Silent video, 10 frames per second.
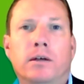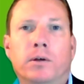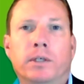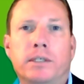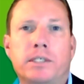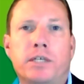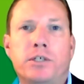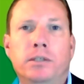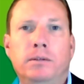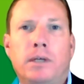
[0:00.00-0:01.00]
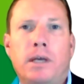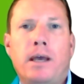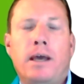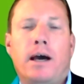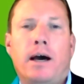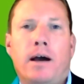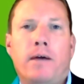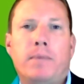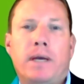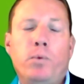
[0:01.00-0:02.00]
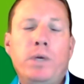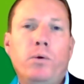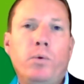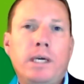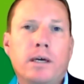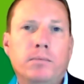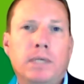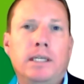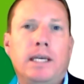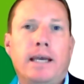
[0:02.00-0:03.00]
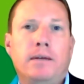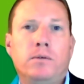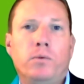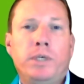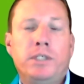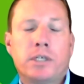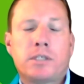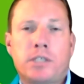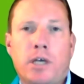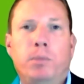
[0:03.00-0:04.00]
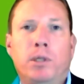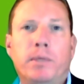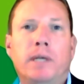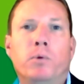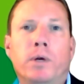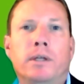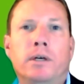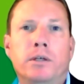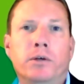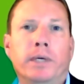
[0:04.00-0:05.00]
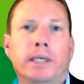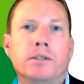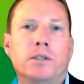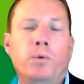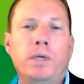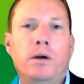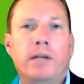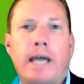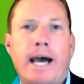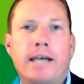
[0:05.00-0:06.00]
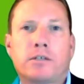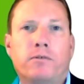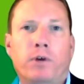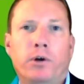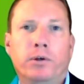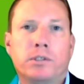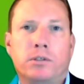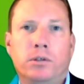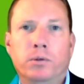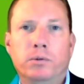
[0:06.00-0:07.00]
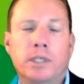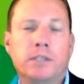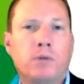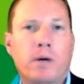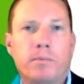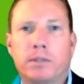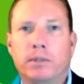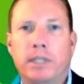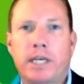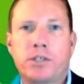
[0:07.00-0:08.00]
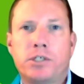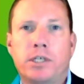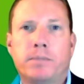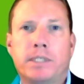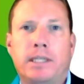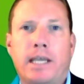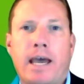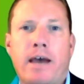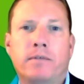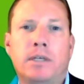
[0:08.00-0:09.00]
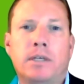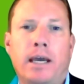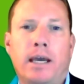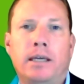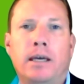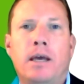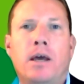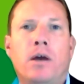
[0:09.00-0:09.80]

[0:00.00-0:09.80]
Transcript: their organization. And we come in and we just supplement what they're doing. So we don't ask folks to disrupt the relationships that they have today.